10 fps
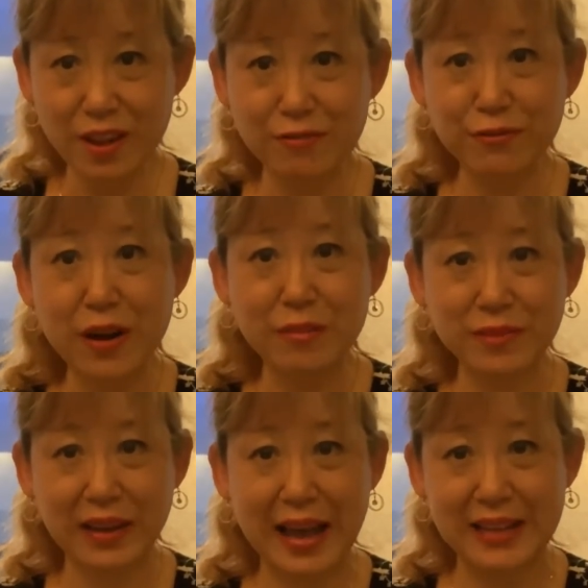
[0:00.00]
from
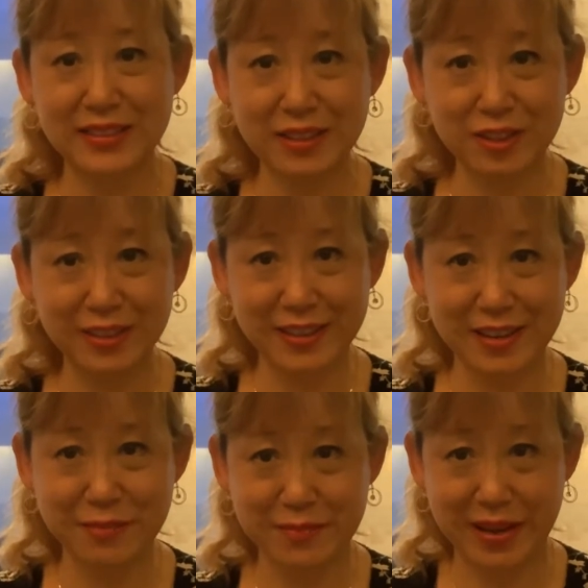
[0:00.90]
classic cooking of
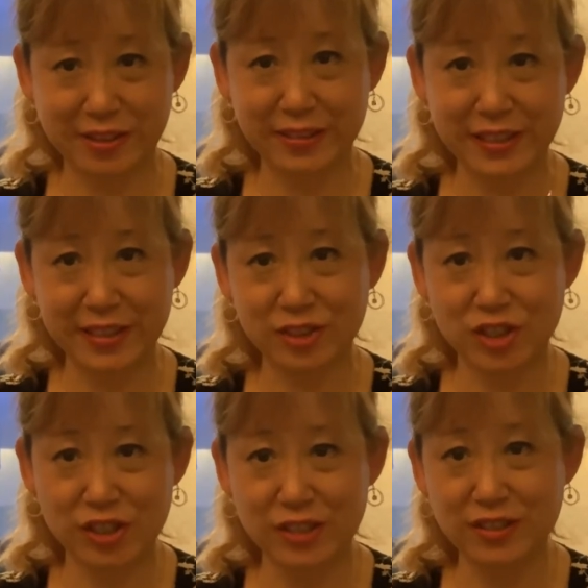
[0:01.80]
macaroni and
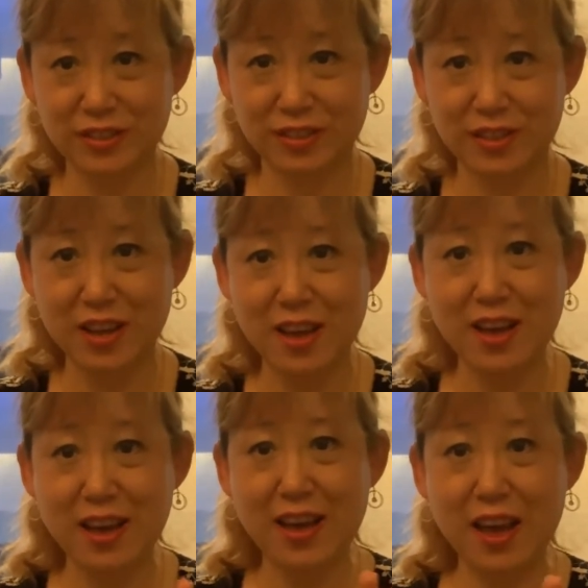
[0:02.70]
cheese,
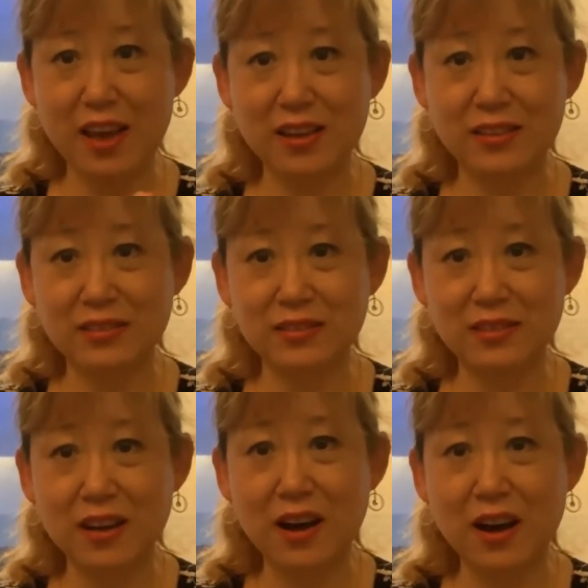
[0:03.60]
and
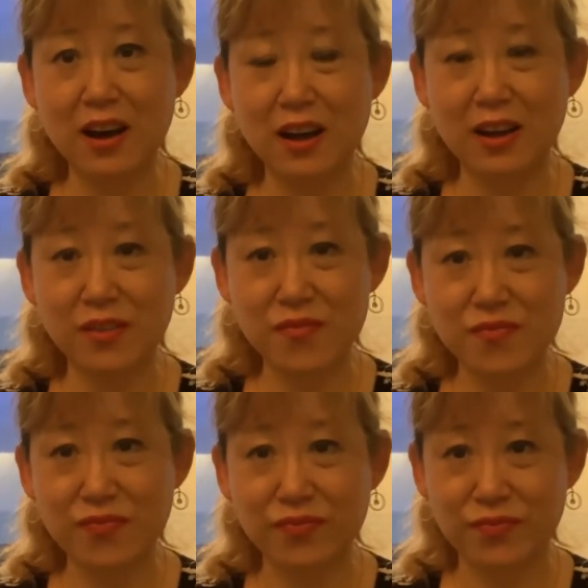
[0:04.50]

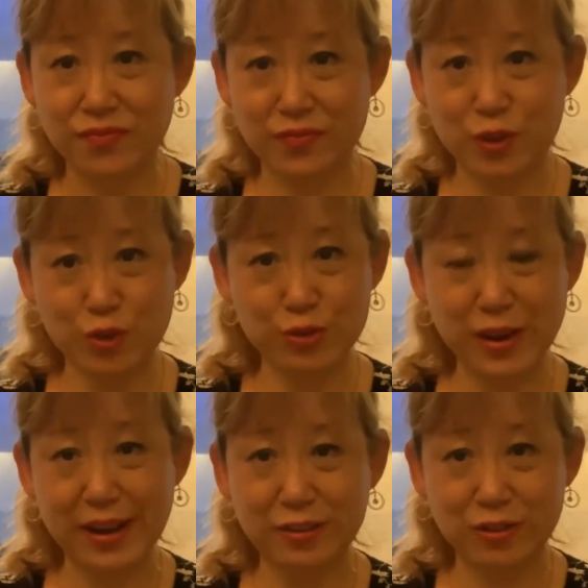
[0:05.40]

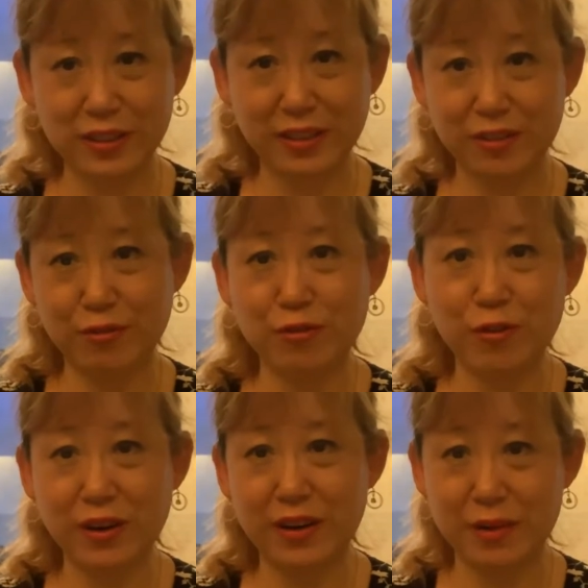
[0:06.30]
200
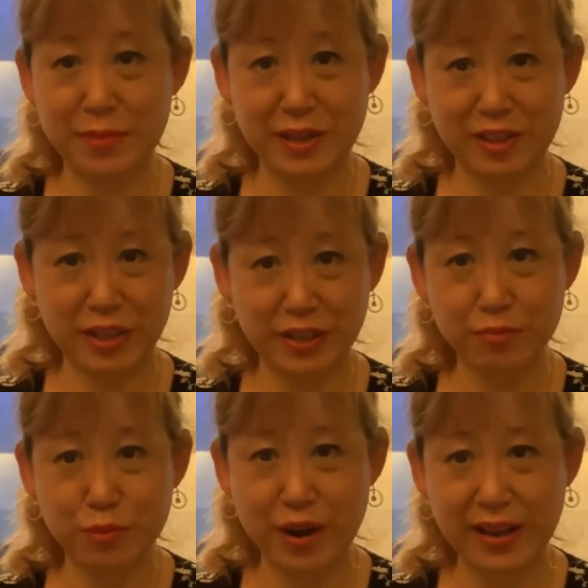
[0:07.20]
for a big chicken
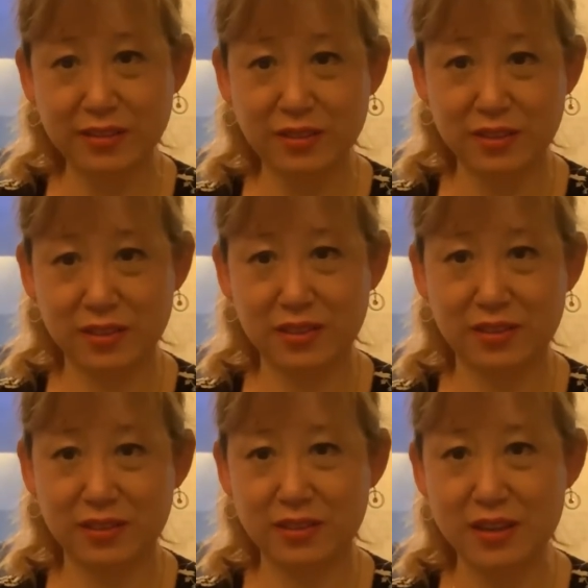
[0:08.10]
breast,
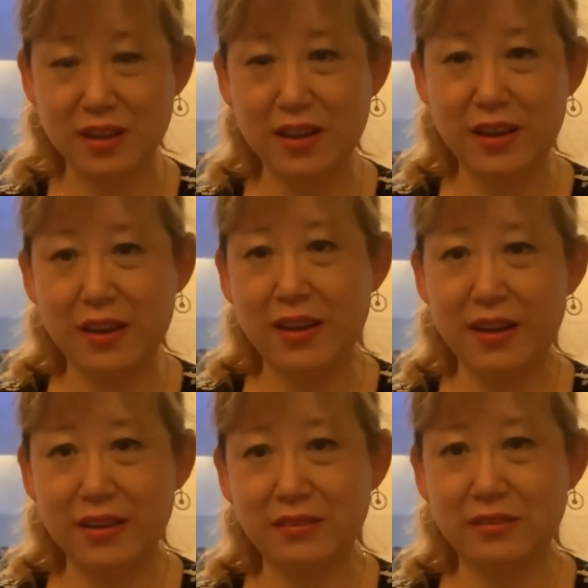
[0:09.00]

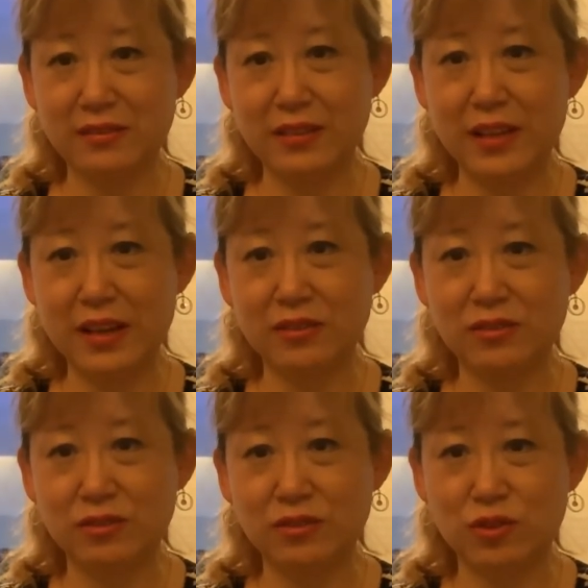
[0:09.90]
and
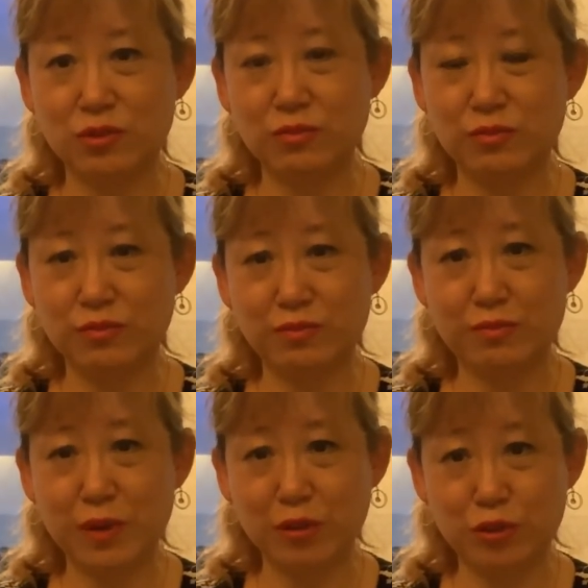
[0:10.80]
then
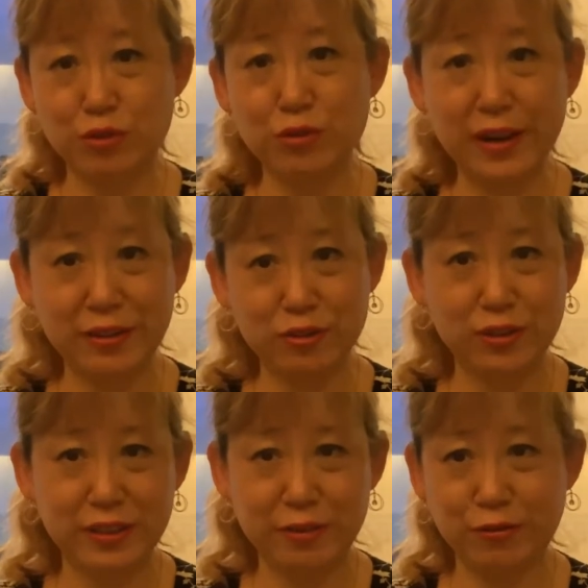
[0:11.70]
about
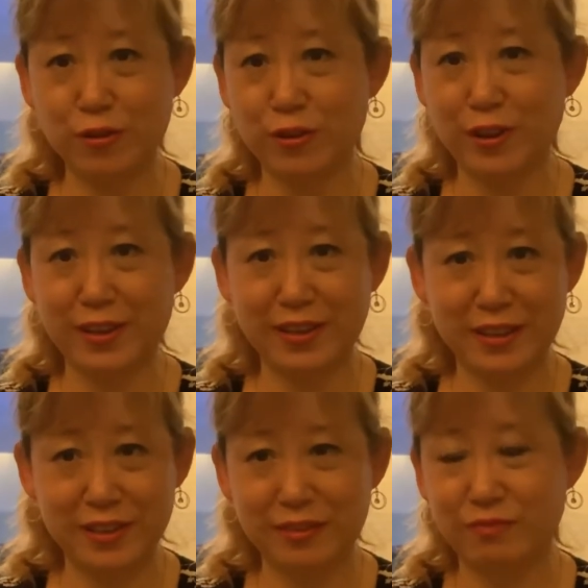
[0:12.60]
200
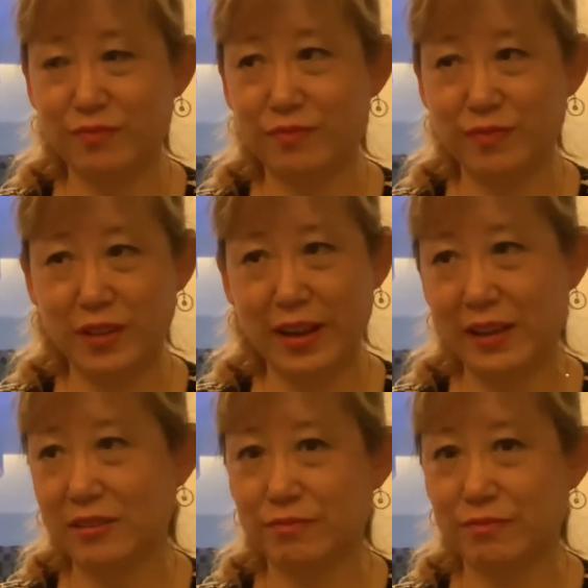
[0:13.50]
for like